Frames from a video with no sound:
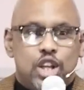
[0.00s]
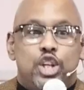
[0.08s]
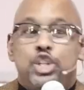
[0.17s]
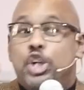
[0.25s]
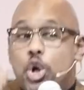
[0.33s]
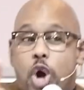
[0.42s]

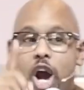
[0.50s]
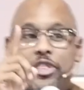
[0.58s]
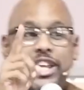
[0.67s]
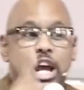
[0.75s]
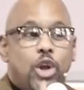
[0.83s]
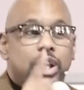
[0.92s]
You are
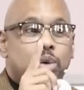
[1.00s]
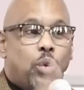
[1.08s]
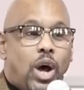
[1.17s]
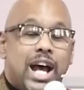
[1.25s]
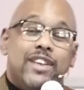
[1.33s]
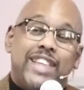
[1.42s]
the only
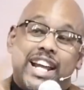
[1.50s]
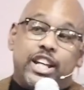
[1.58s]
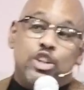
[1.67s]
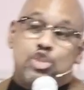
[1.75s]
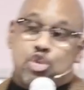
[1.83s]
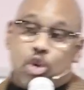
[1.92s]
one that
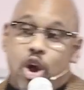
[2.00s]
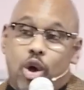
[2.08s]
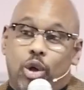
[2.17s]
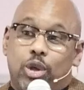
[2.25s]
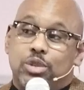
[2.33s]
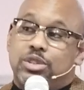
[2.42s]

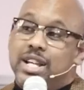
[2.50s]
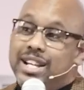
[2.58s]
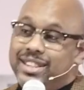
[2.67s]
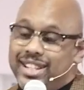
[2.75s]
controls